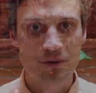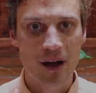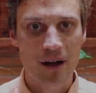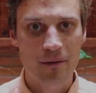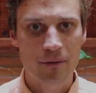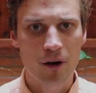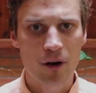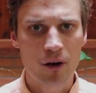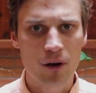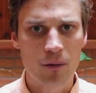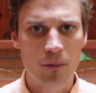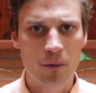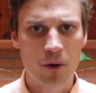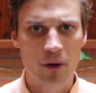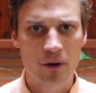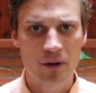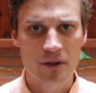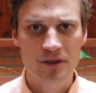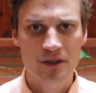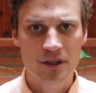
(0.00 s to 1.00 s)
drive home
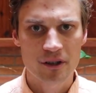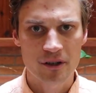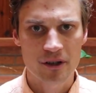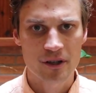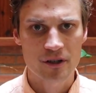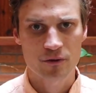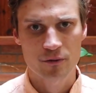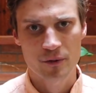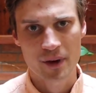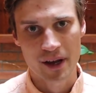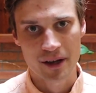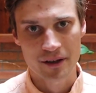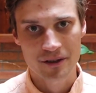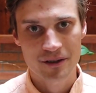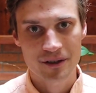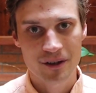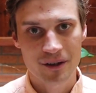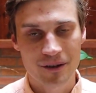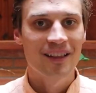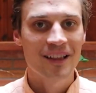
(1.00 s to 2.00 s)
are a serious
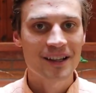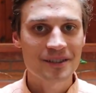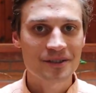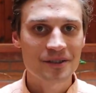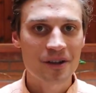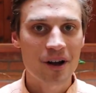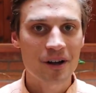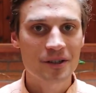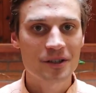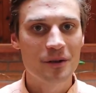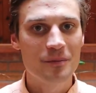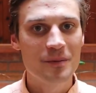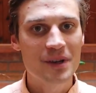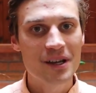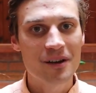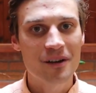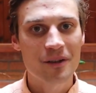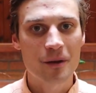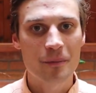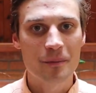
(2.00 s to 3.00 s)
risk. Let's talk to
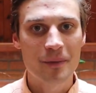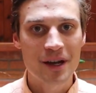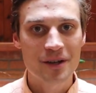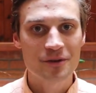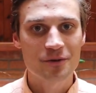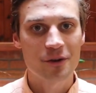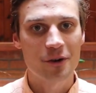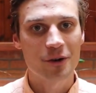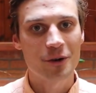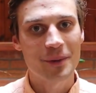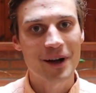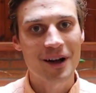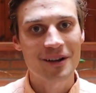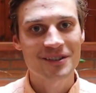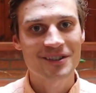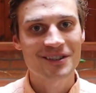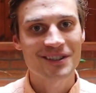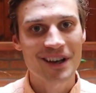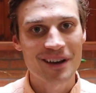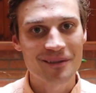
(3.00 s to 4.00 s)
me on the Metro
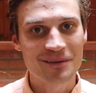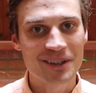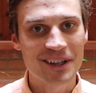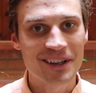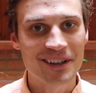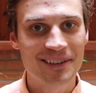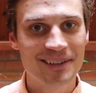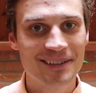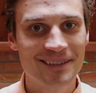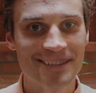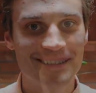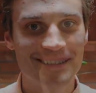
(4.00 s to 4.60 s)
about safety.